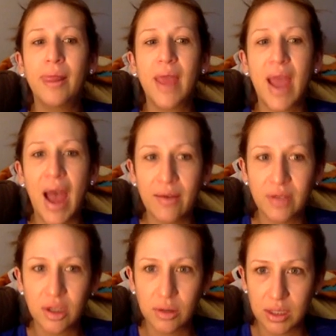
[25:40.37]
They have
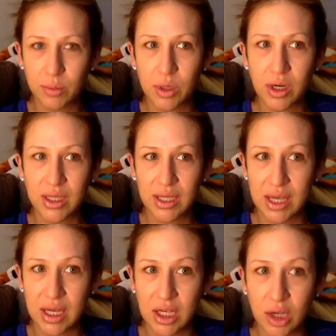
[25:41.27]
to experience
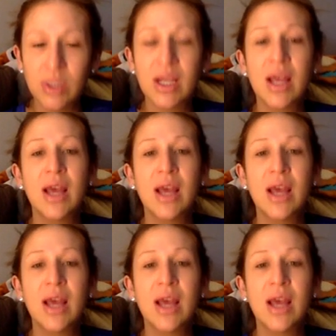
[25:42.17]
ketones.